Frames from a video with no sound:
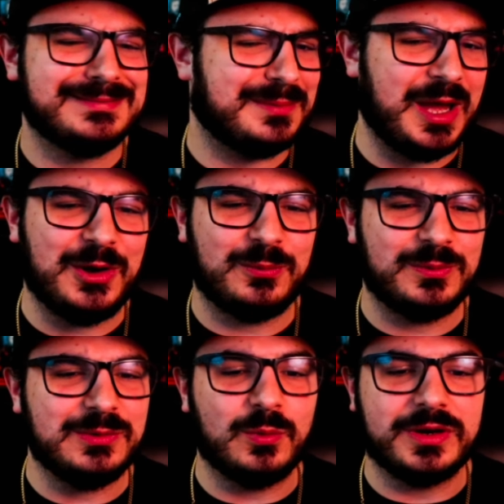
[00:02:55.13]
I don't
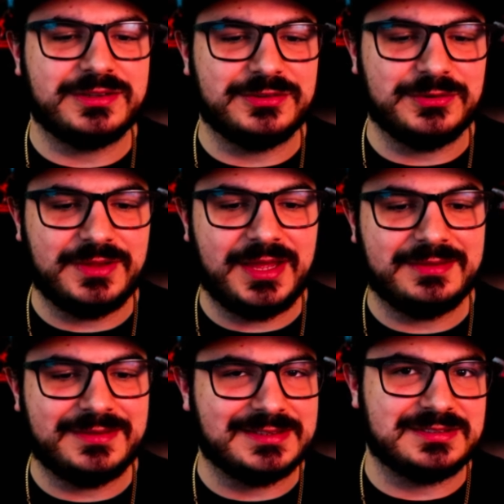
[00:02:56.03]
really want it to do that.
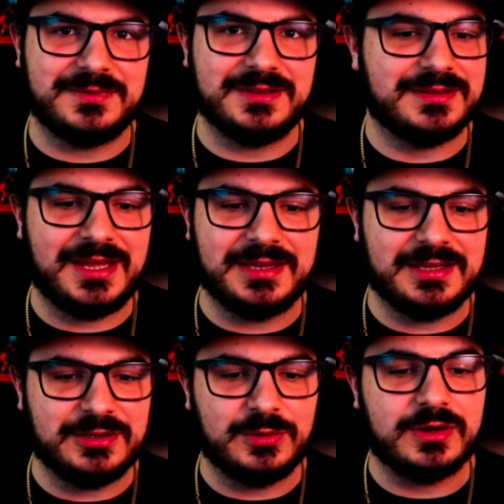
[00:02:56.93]
That's something that,
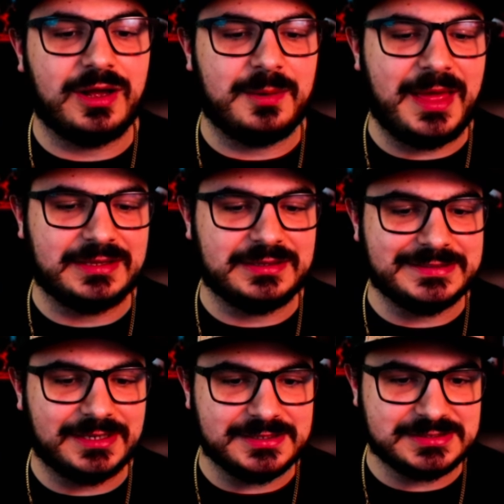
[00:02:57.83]
it automatically
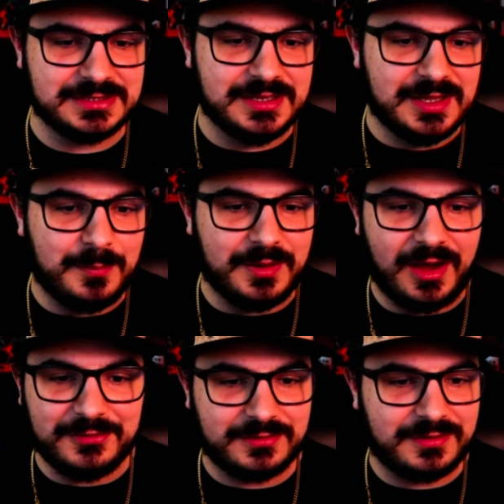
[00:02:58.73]
does. But
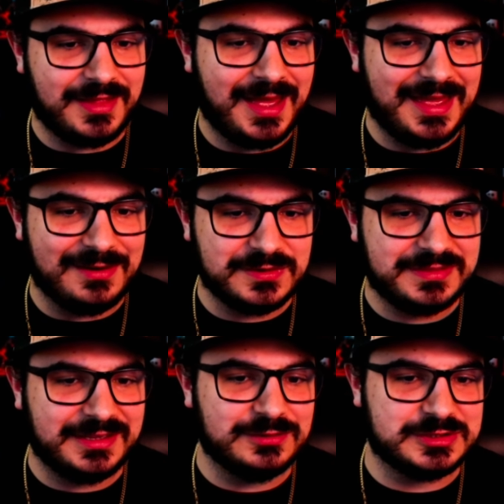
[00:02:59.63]
other than that,
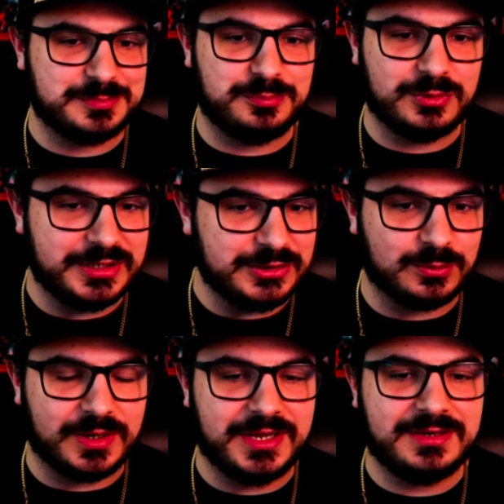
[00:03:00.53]
everything looks pretty
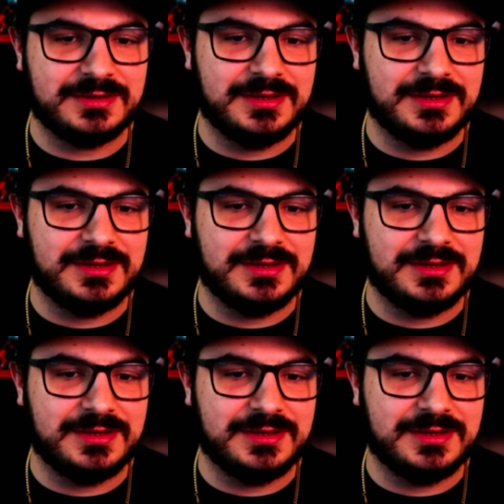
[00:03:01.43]
great.